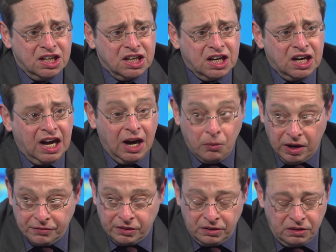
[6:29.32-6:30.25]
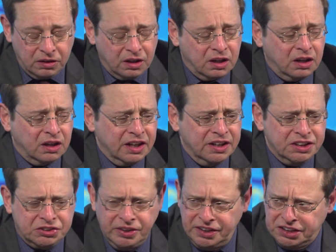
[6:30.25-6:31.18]
Uh, however, uh,
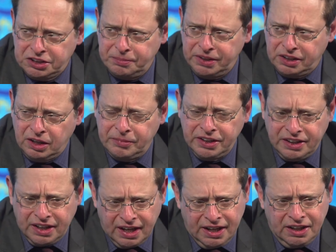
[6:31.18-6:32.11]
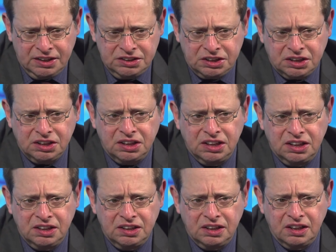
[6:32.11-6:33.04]
industry needs to become engaged
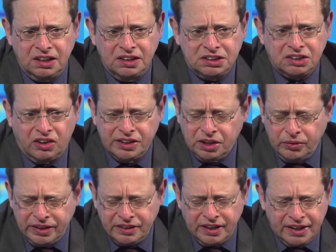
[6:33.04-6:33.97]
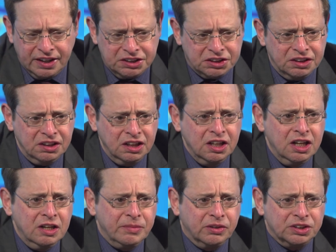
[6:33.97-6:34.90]
in the, this ongoing litigation
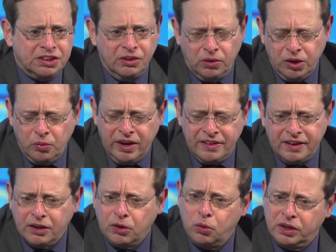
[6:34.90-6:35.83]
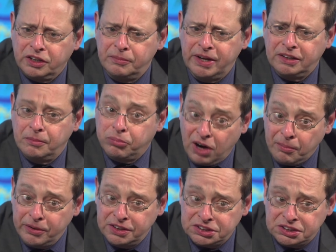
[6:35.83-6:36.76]
because the only way that a court can make the
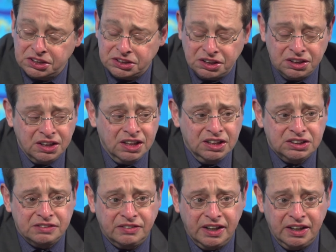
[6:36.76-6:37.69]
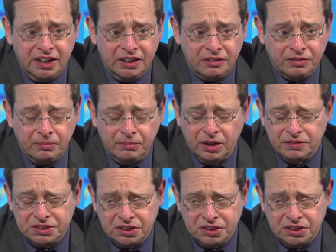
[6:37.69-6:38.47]
proper decision is if they hear from both